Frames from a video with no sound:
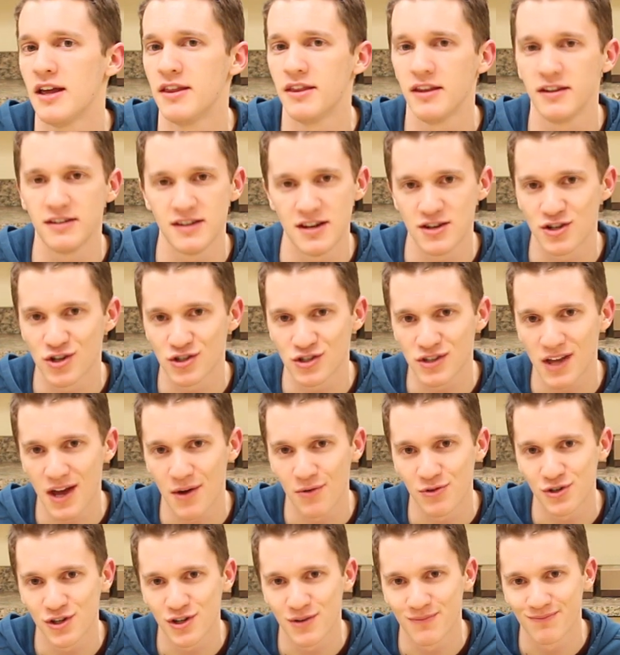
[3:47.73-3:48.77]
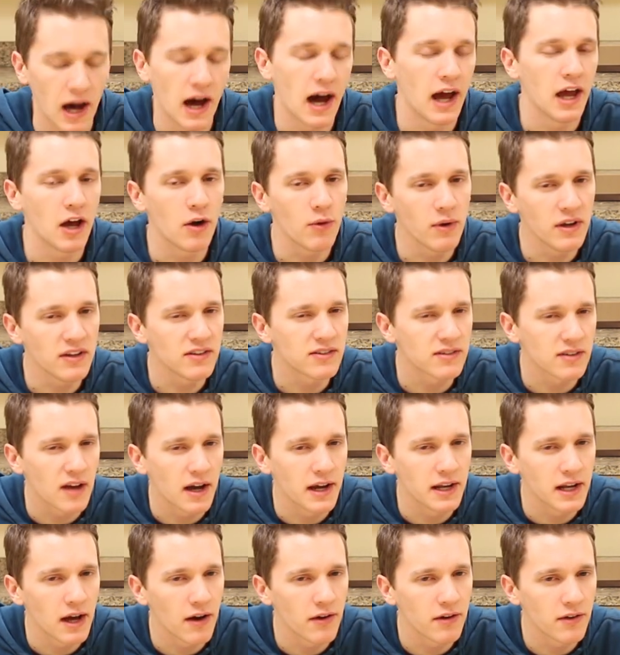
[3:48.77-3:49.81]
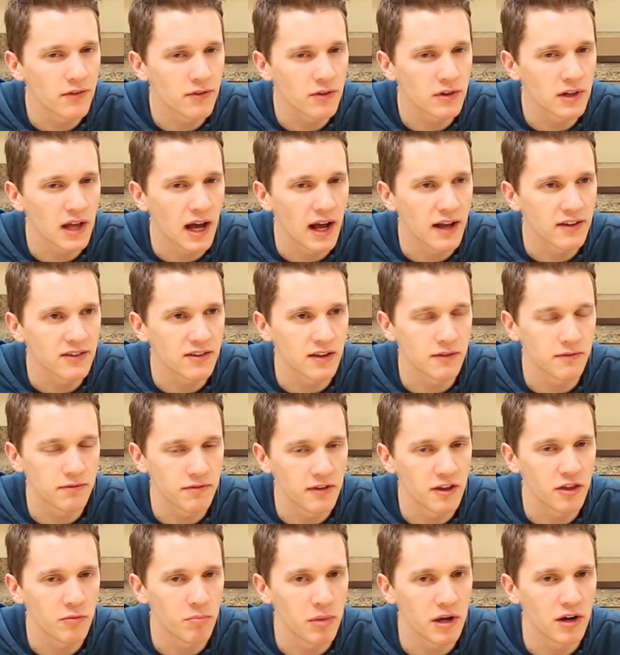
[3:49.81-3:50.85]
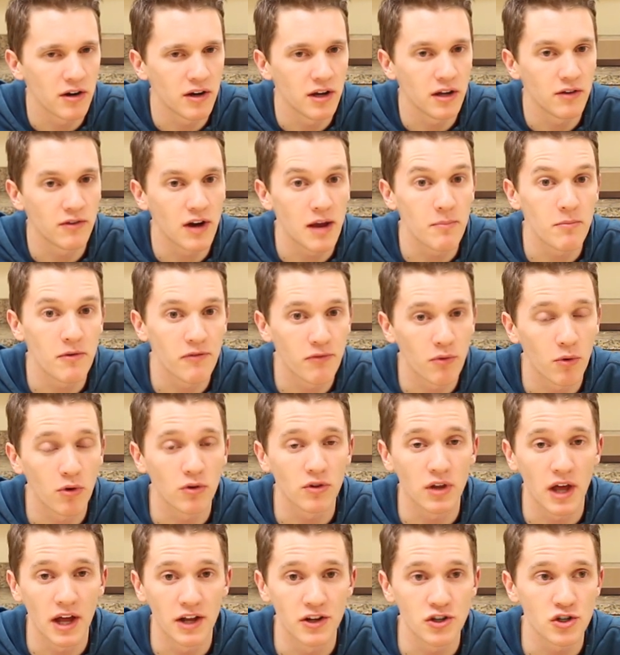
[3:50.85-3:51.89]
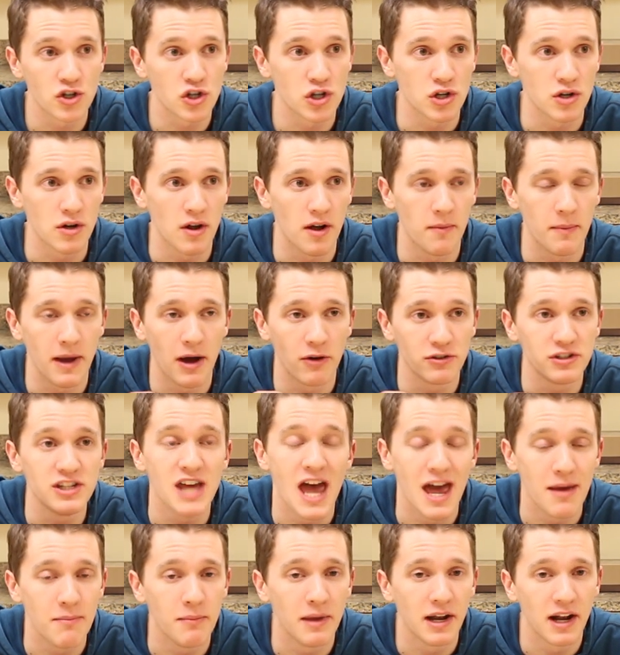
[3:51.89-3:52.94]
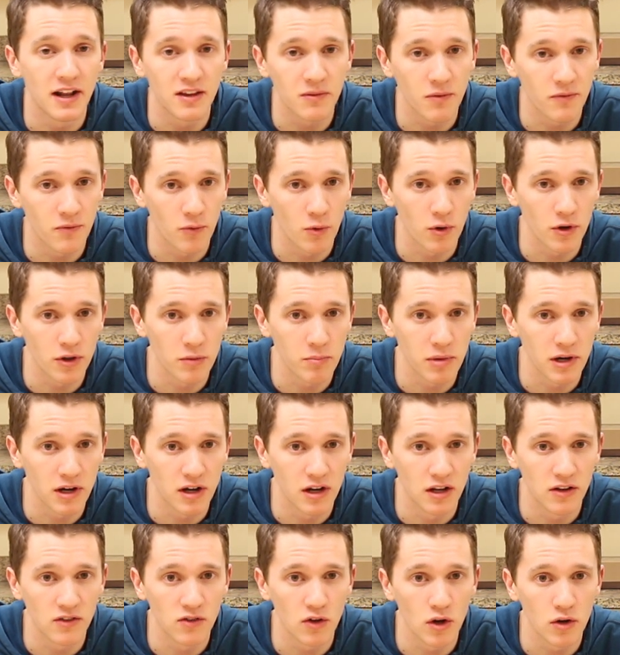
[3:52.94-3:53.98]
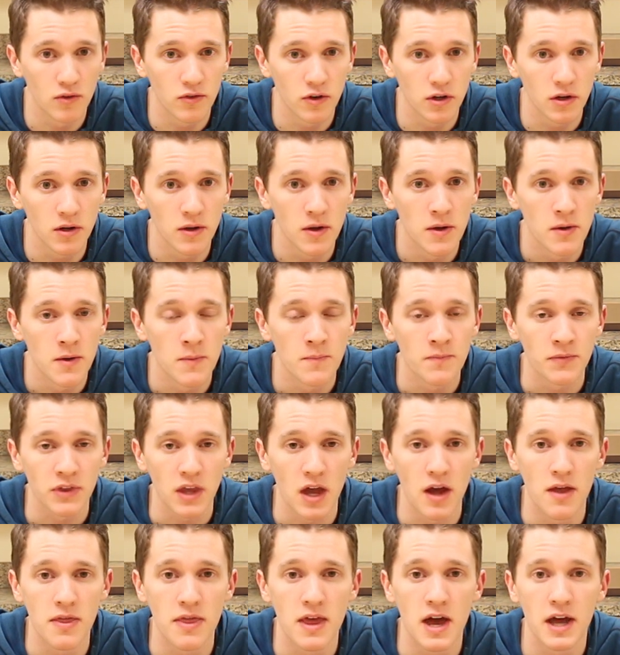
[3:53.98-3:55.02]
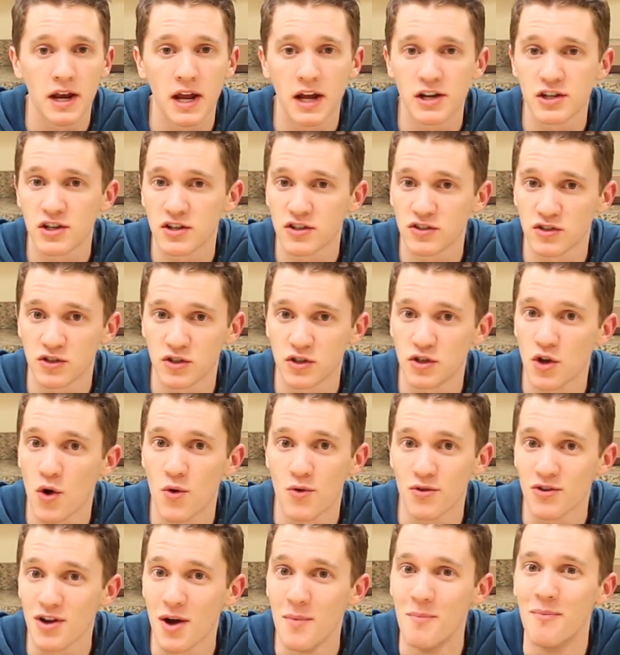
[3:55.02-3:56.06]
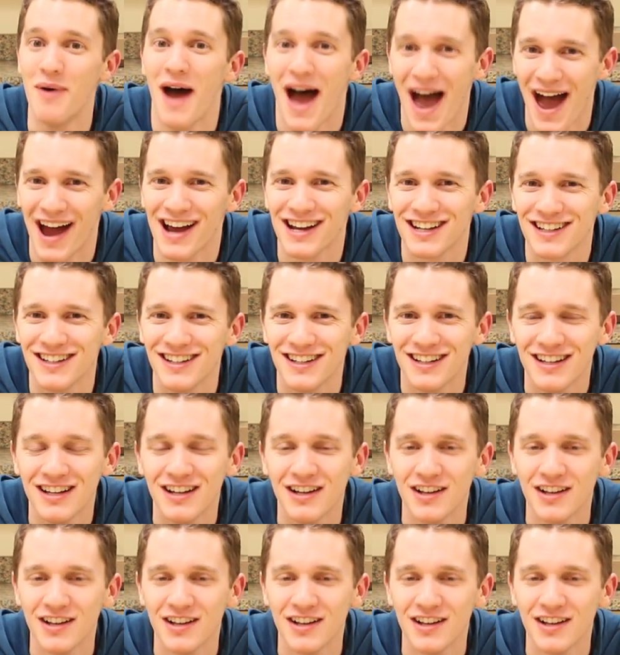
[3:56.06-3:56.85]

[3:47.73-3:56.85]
in the teacher's lounge. I always sign out of class at fifth period right before lunch, about 10 minutes before the period's over, and then I just don't come back.